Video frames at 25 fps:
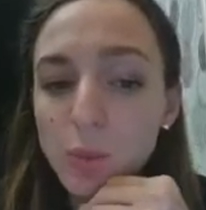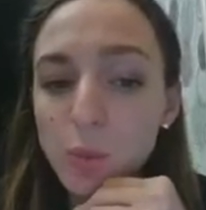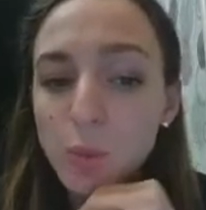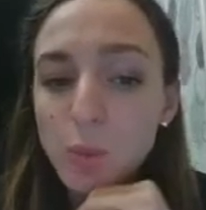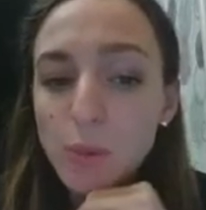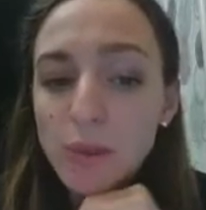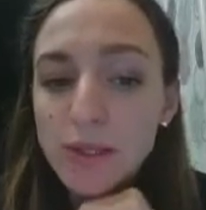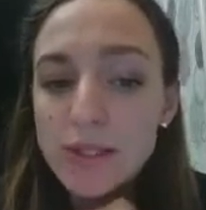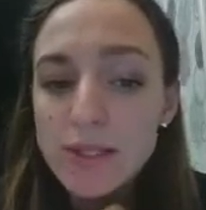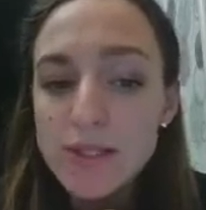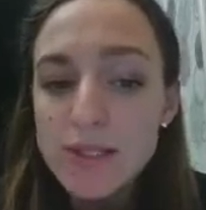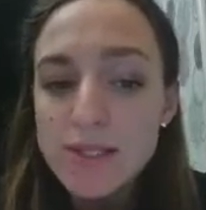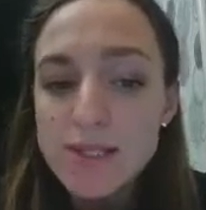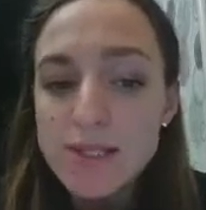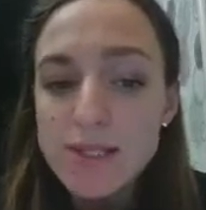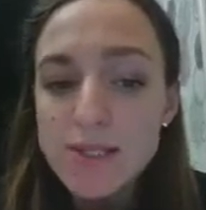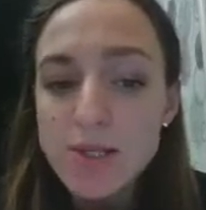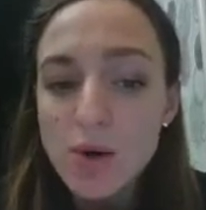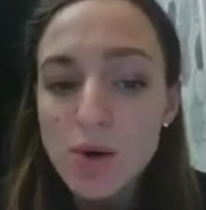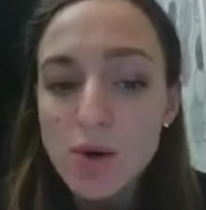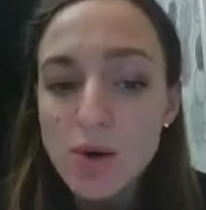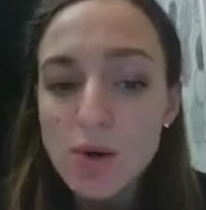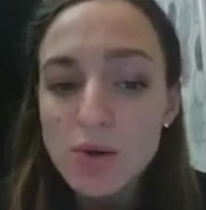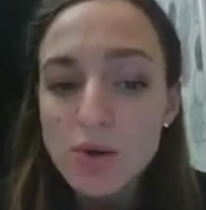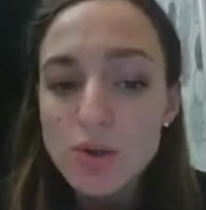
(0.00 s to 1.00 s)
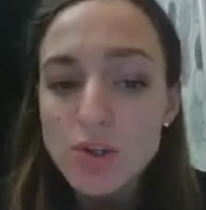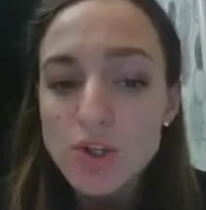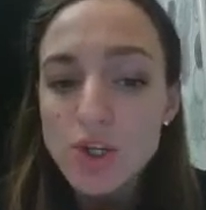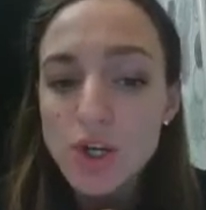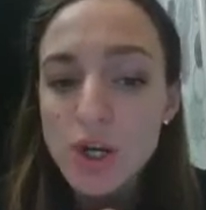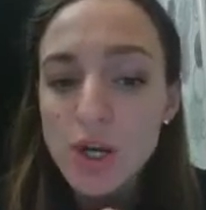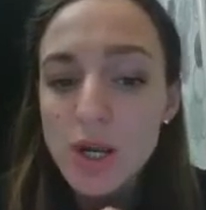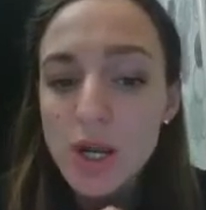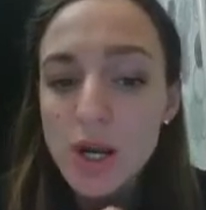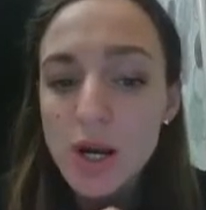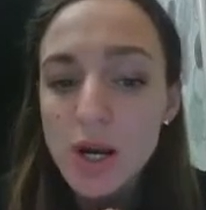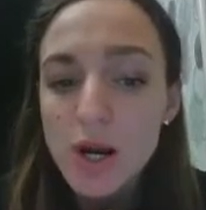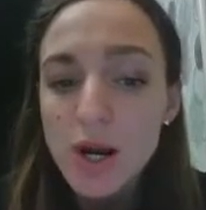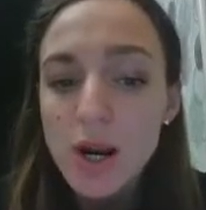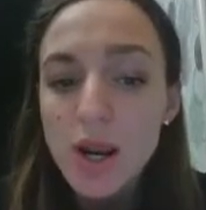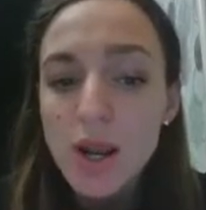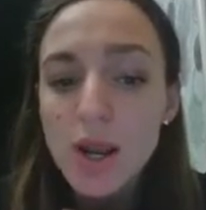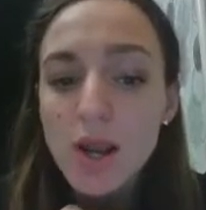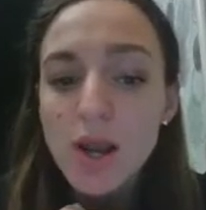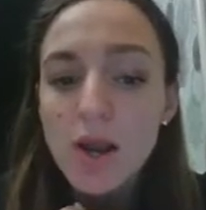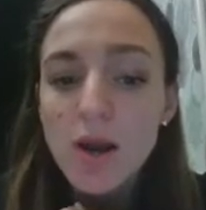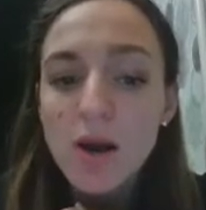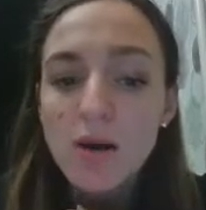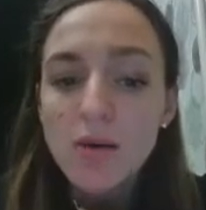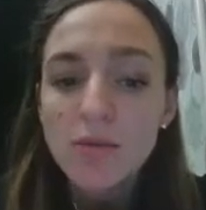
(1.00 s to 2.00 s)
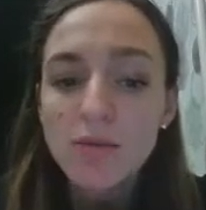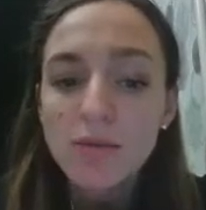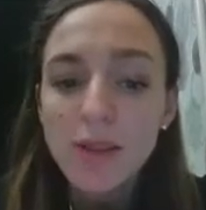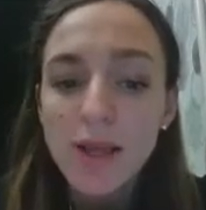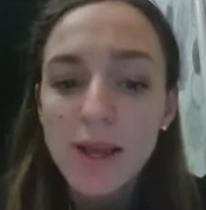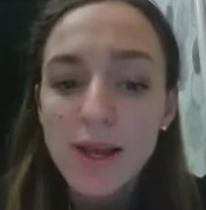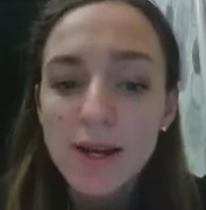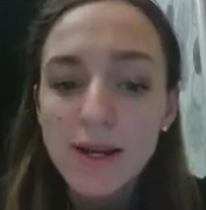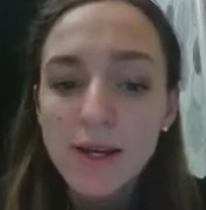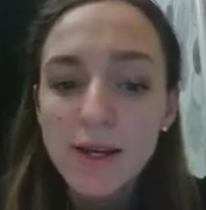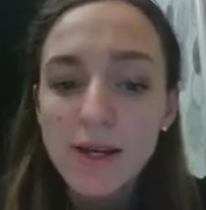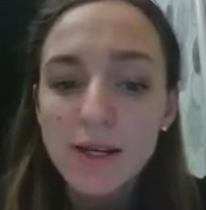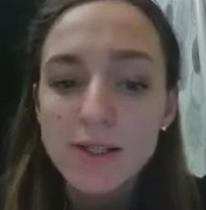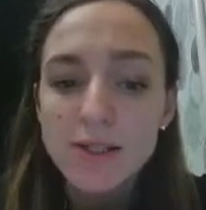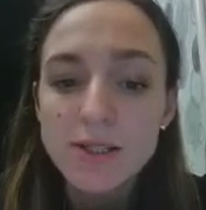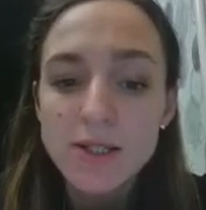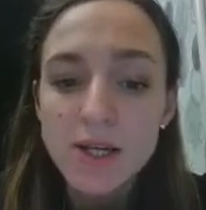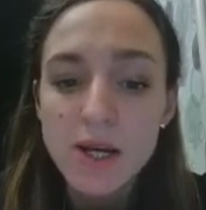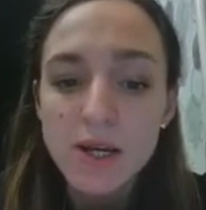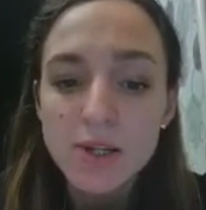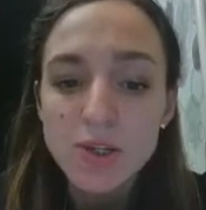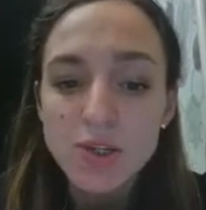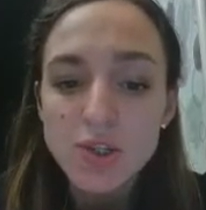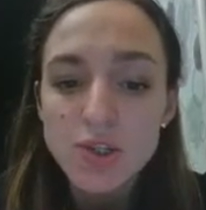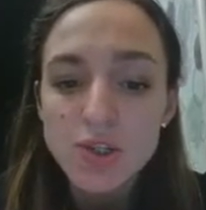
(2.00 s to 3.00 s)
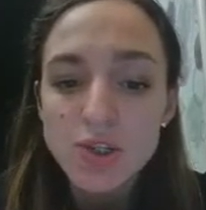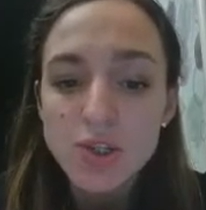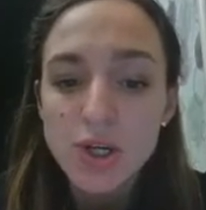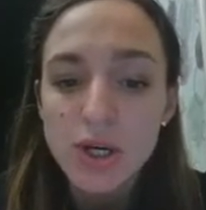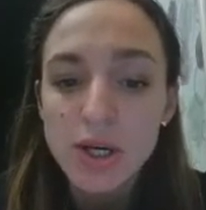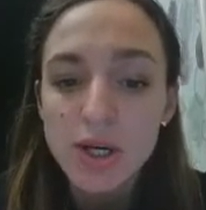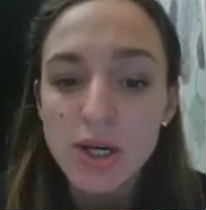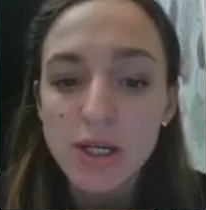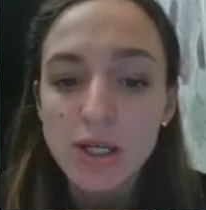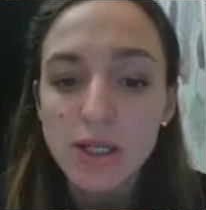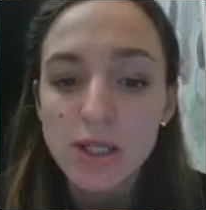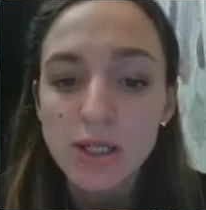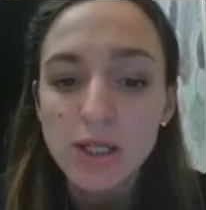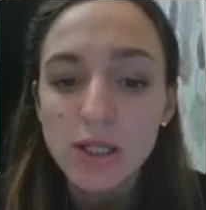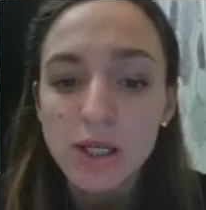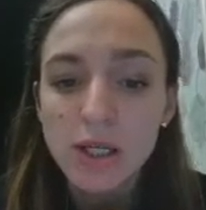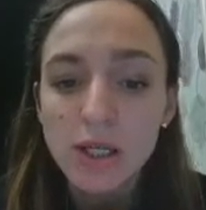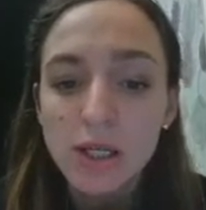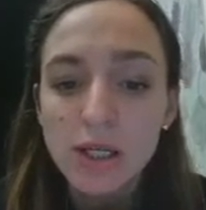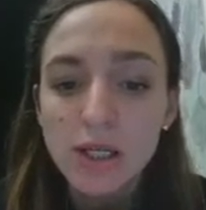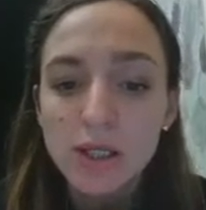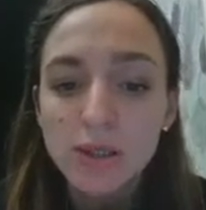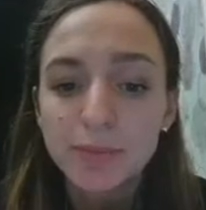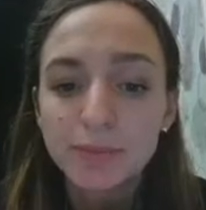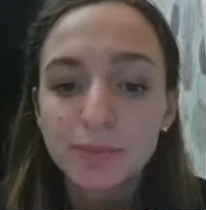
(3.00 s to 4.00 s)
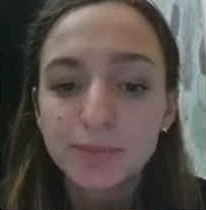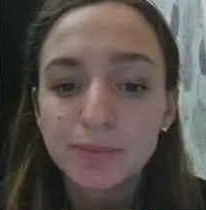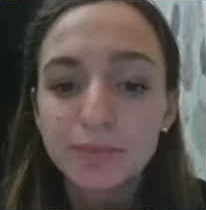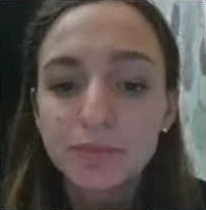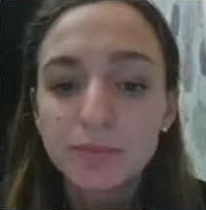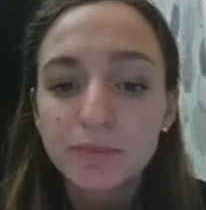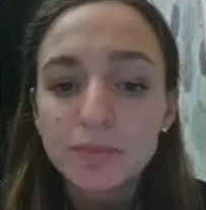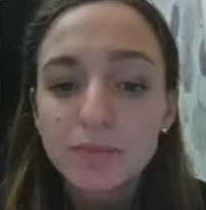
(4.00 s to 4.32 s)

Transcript: Windsor chair, Flagg attached and um,